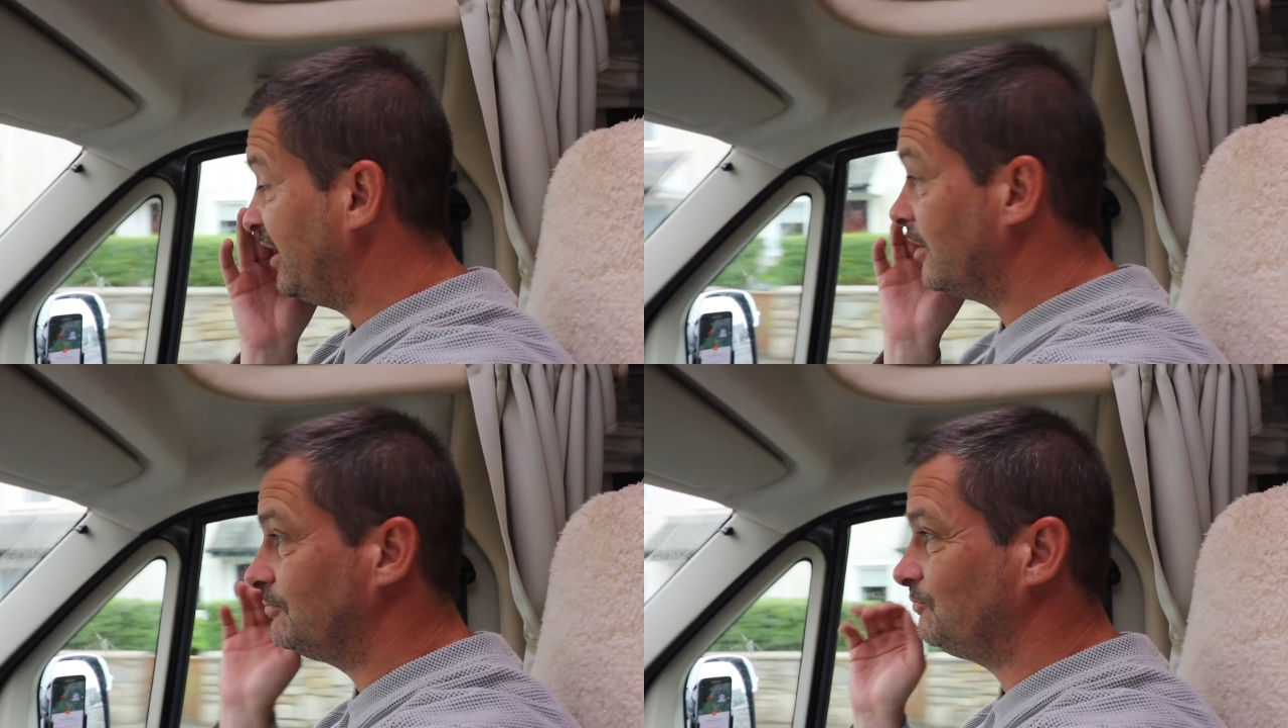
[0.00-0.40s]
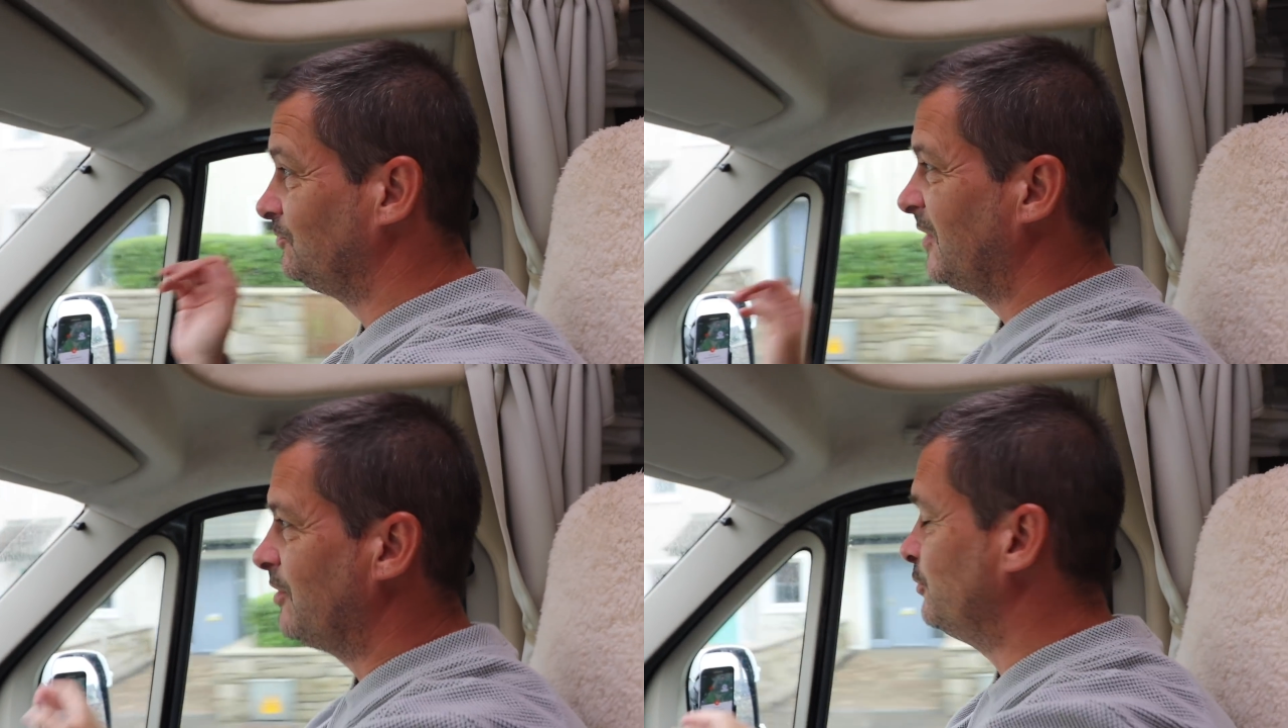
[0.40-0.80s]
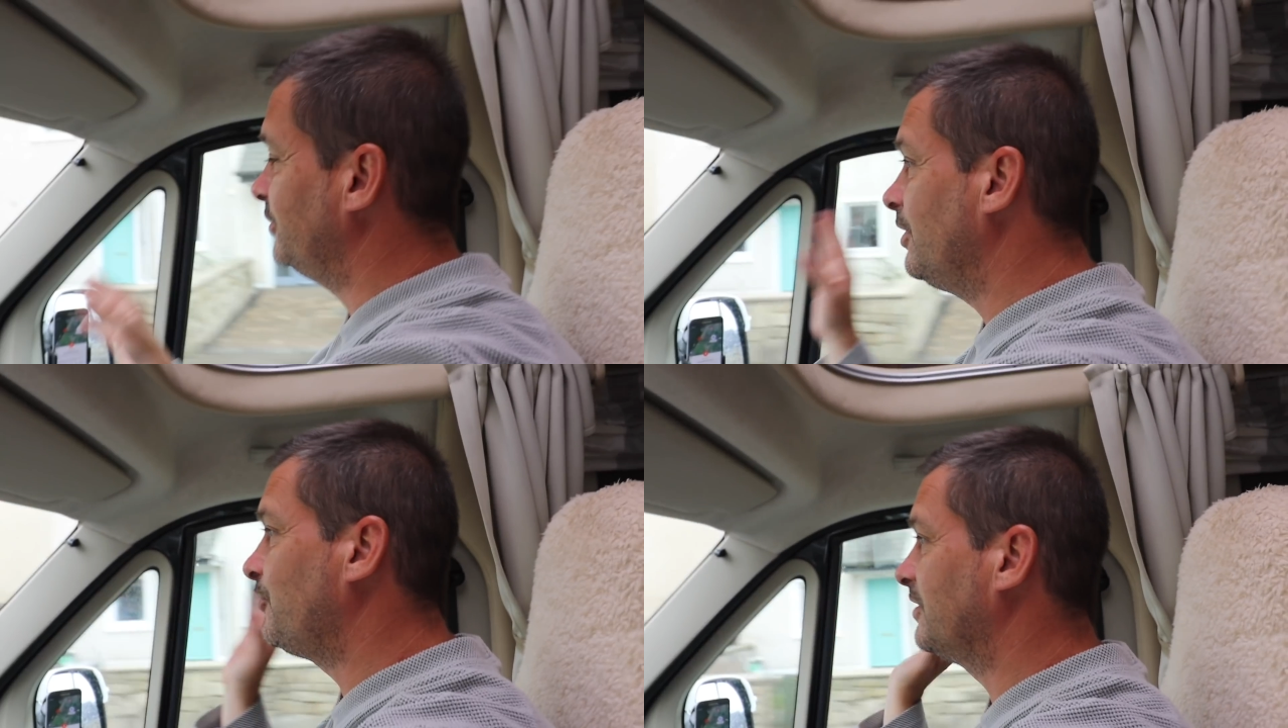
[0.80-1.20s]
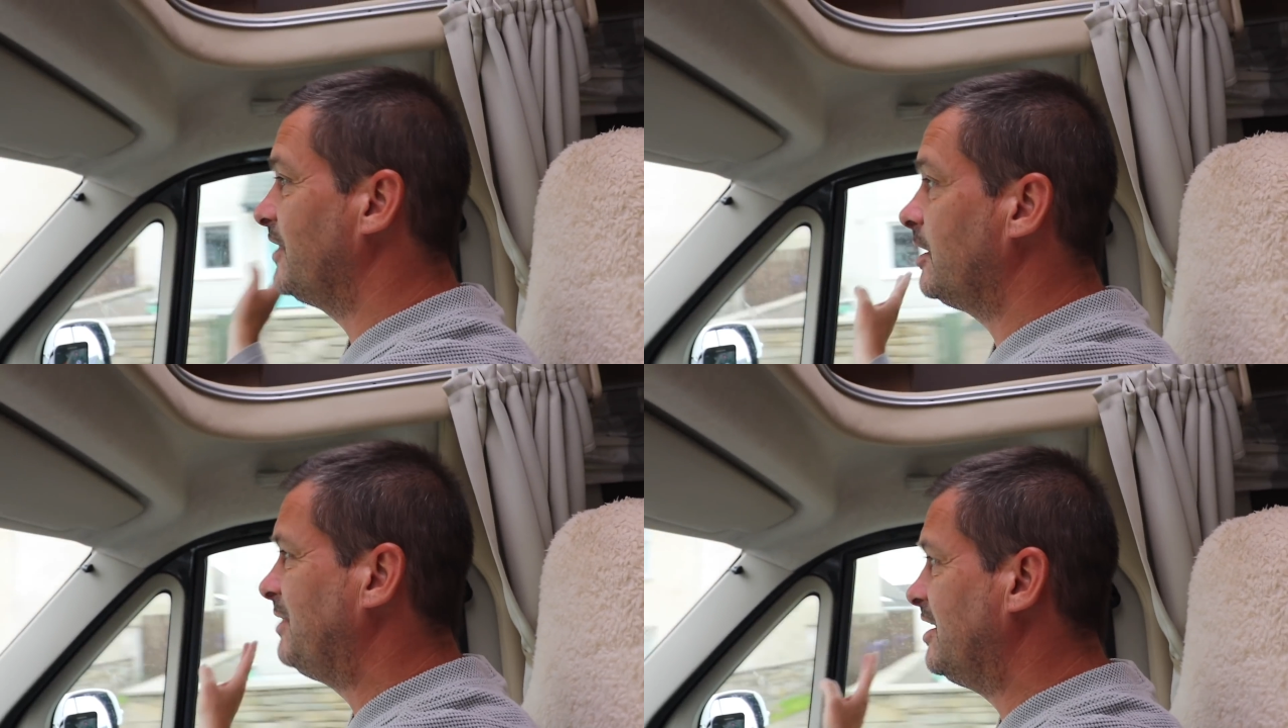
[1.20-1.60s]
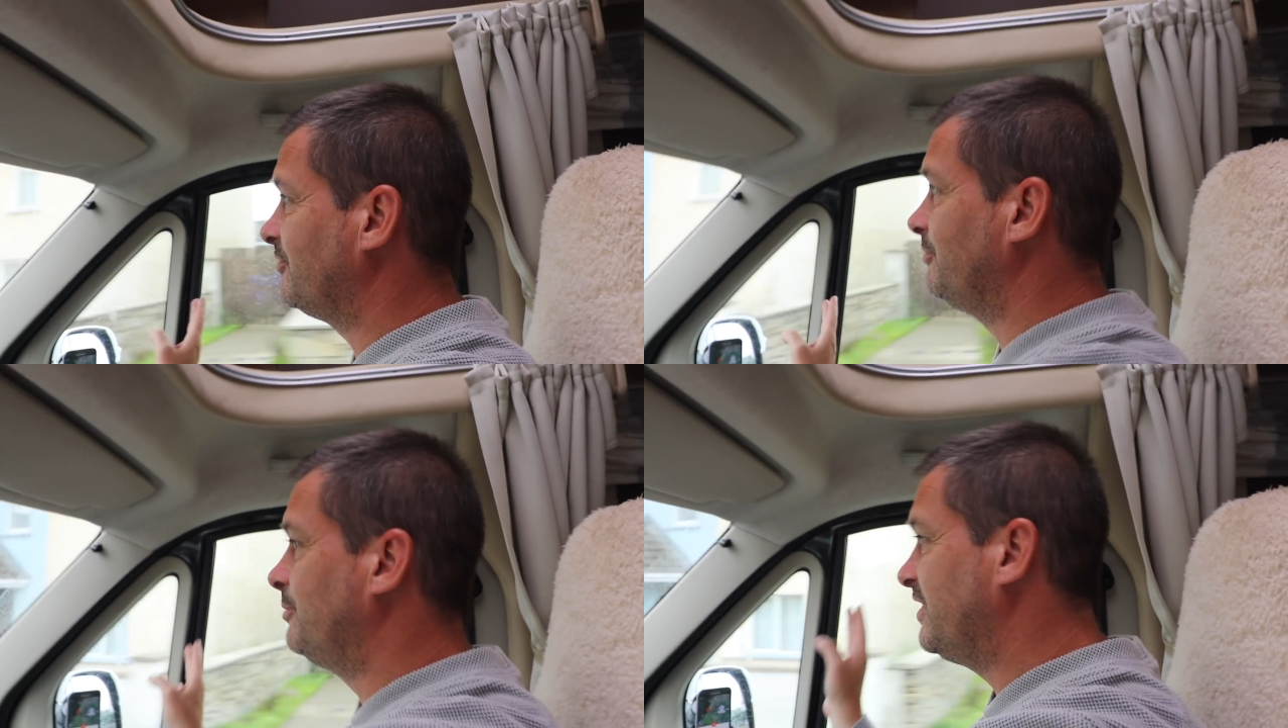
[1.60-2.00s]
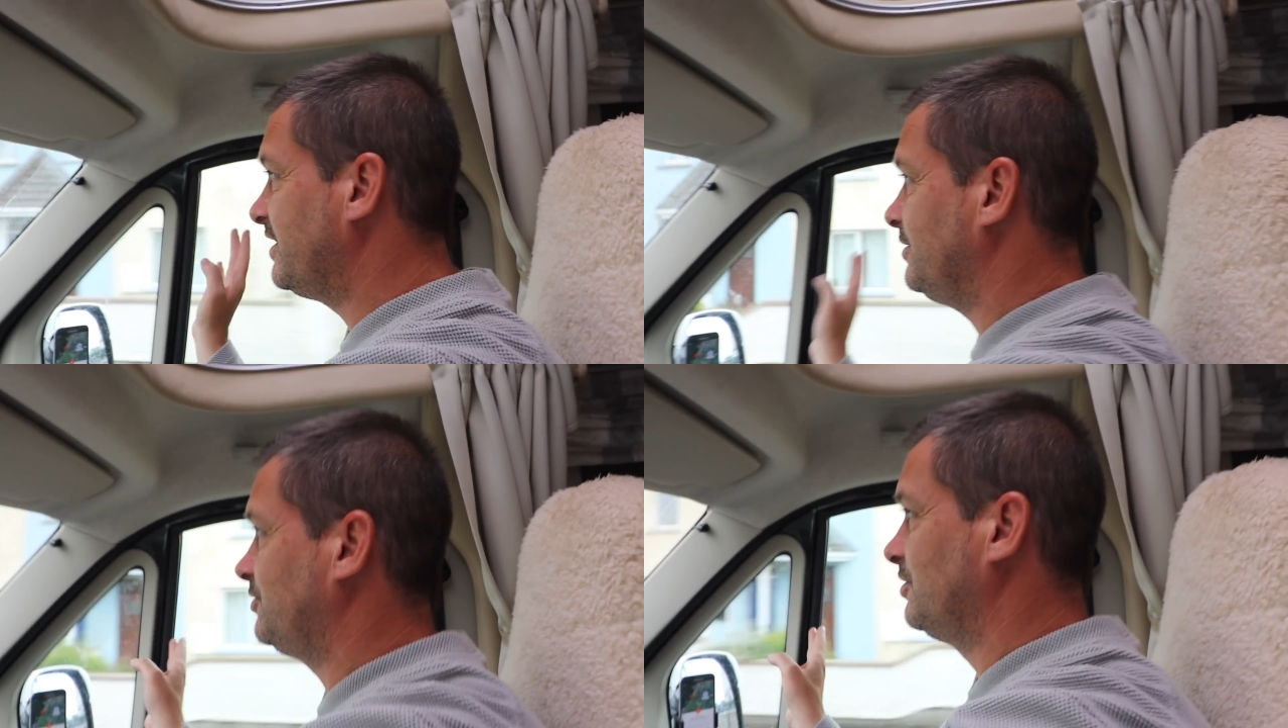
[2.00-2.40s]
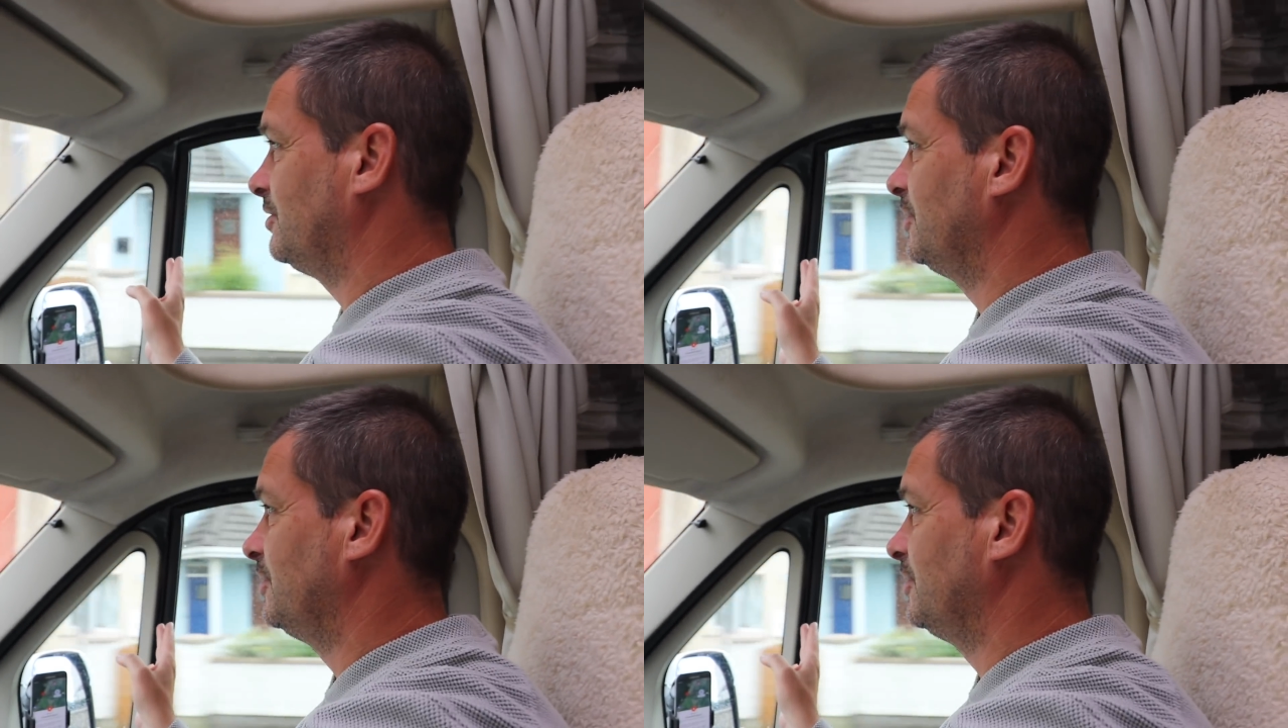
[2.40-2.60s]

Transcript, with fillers: Yeah. There was nothing there apart from the beach.